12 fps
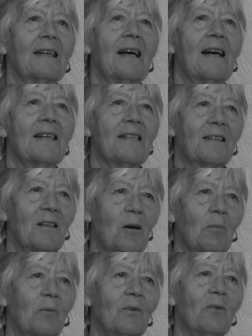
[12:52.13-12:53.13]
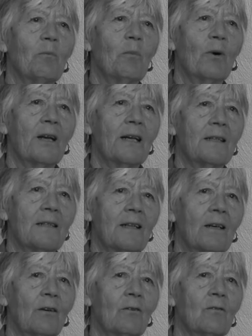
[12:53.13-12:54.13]
Had a couple of
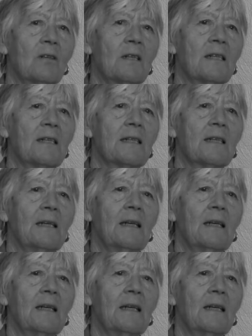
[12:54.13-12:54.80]
breakdowns.